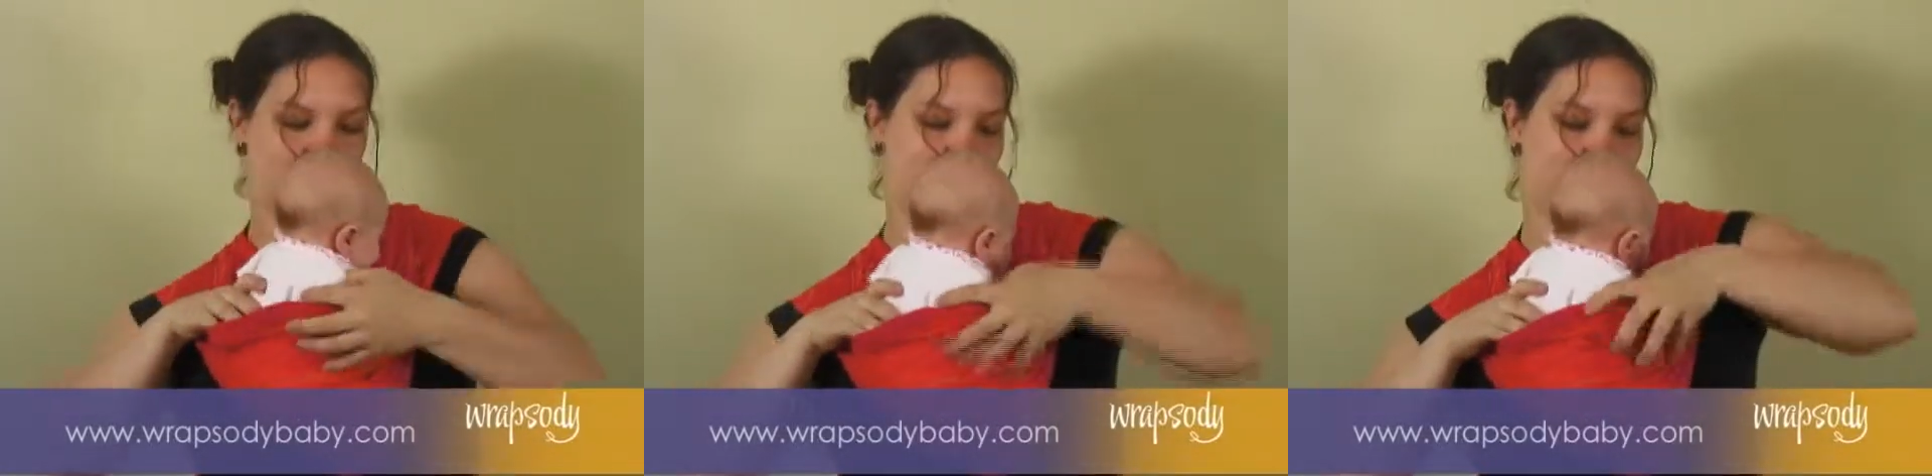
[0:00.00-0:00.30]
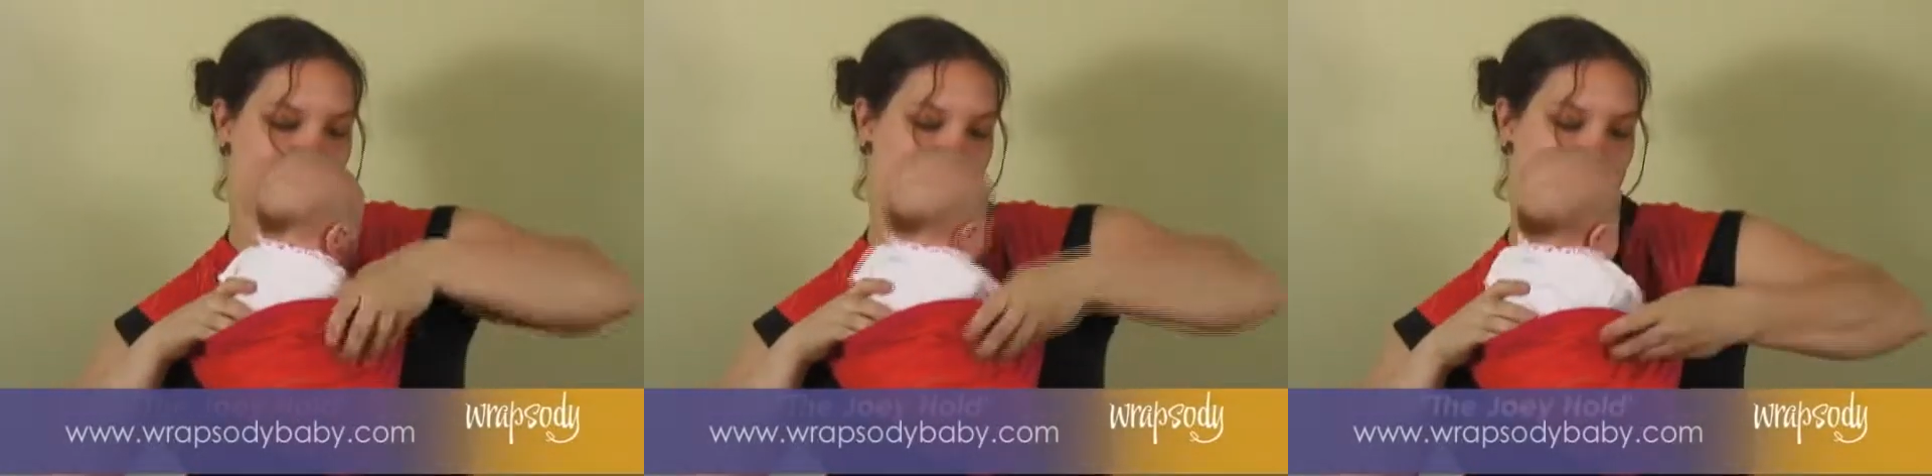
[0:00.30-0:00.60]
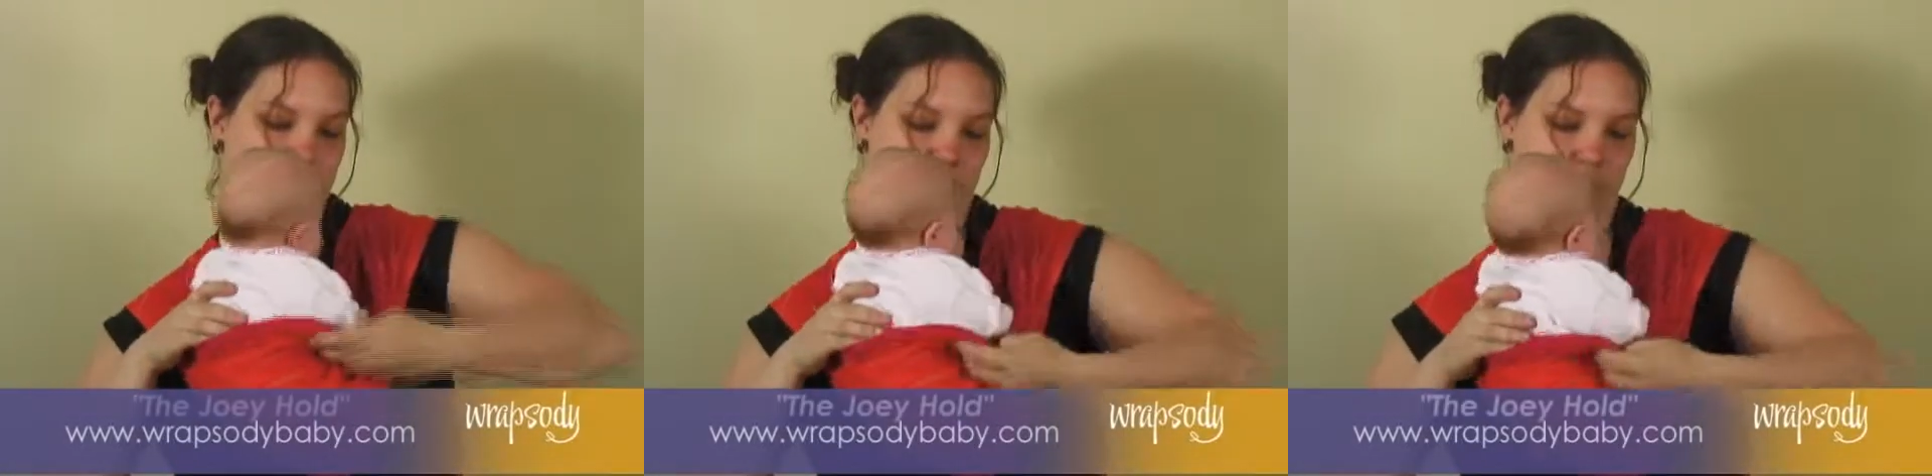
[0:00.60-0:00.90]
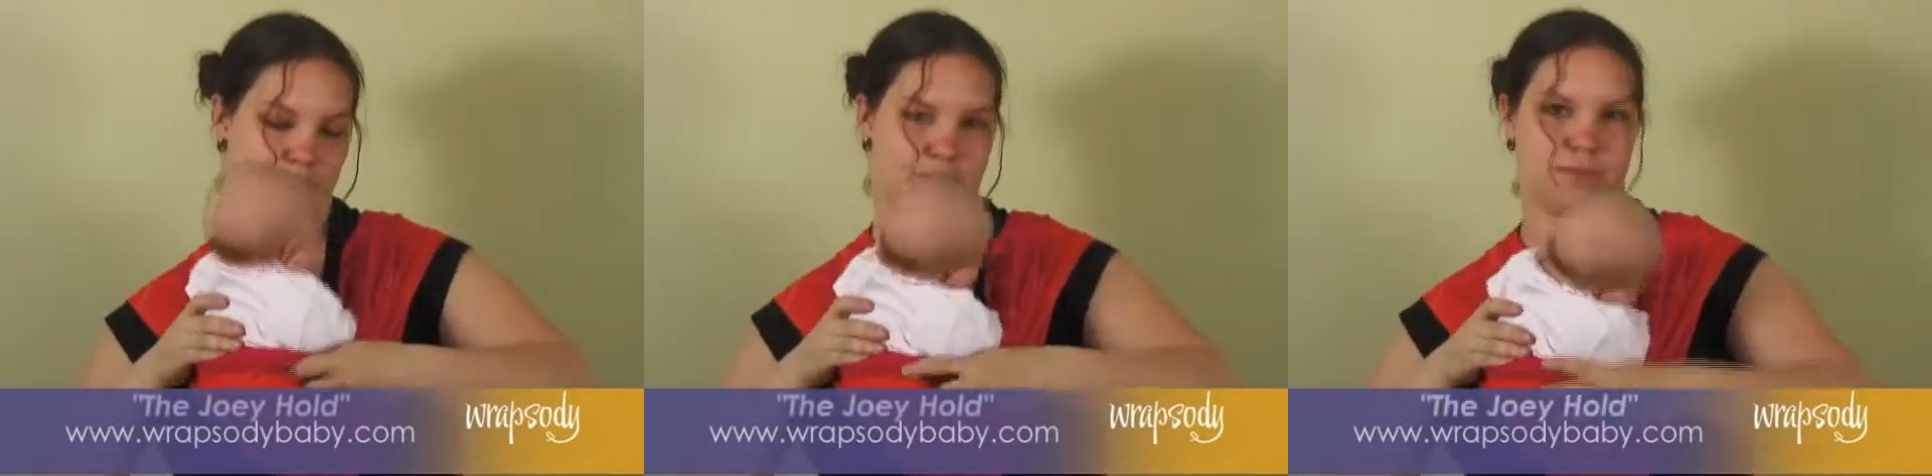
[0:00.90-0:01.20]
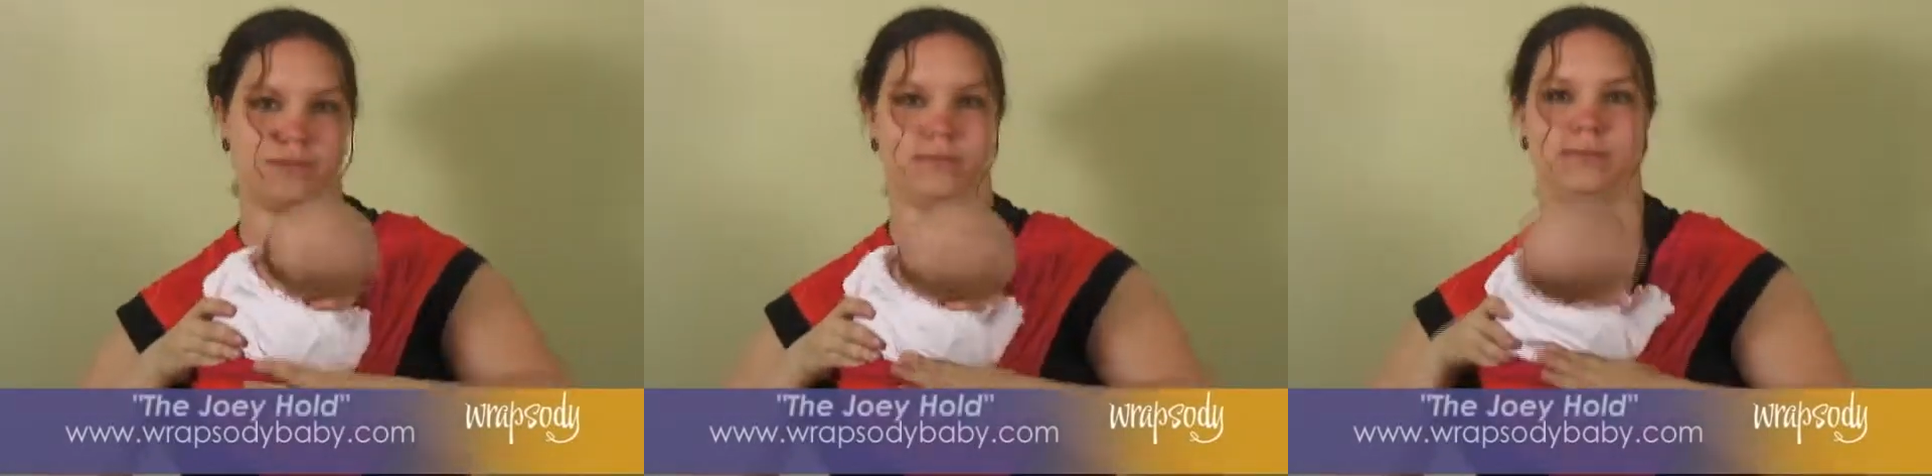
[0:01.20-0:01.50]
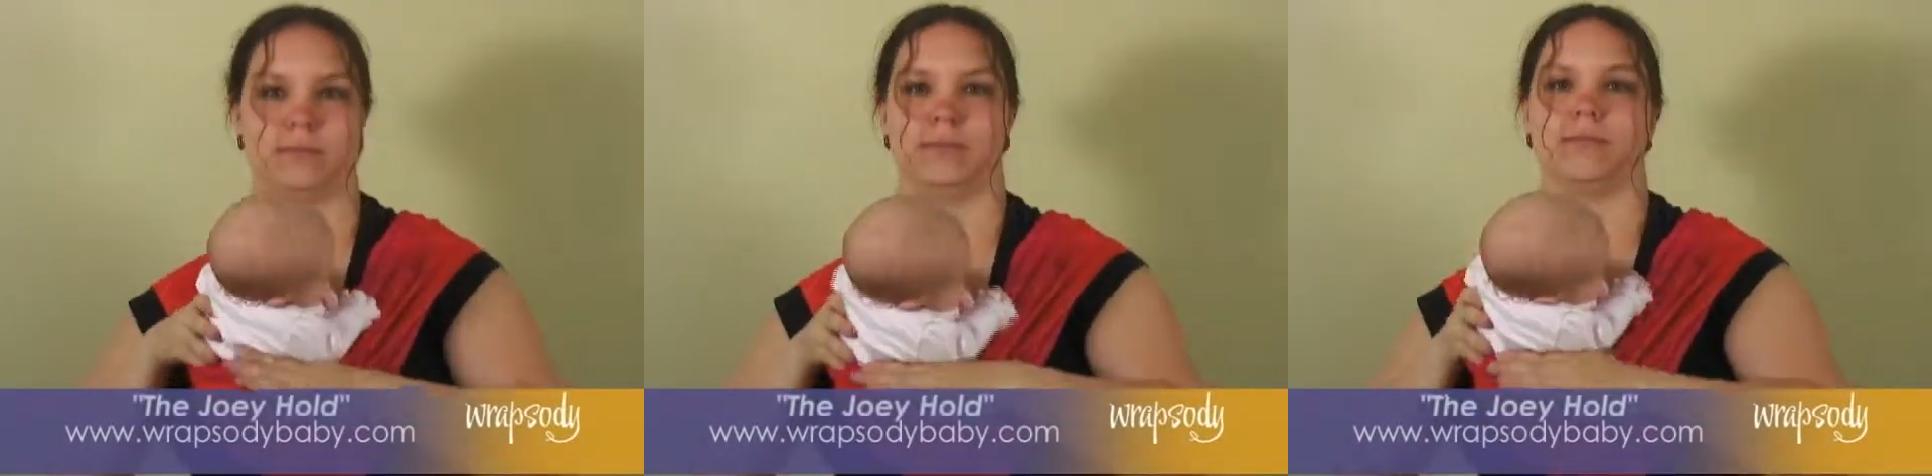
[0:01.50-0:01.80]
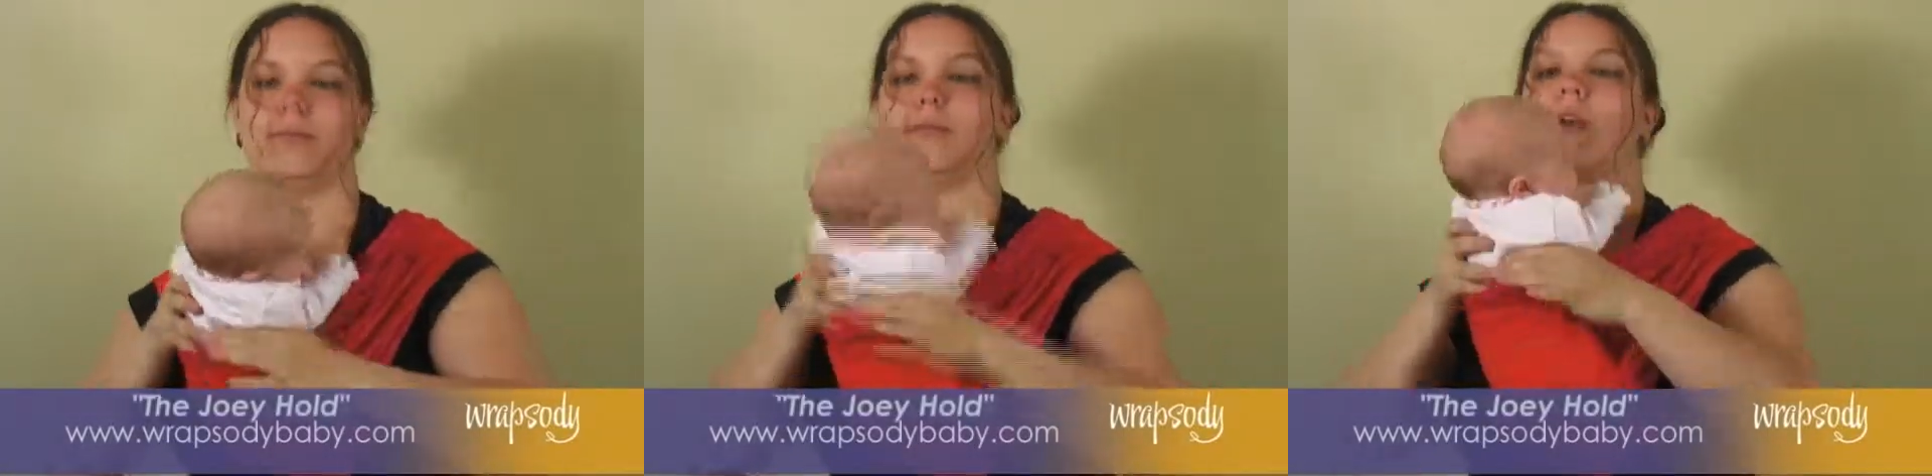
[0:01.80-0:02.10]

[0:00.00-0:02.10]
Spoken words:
Alternatively, you may like the Joey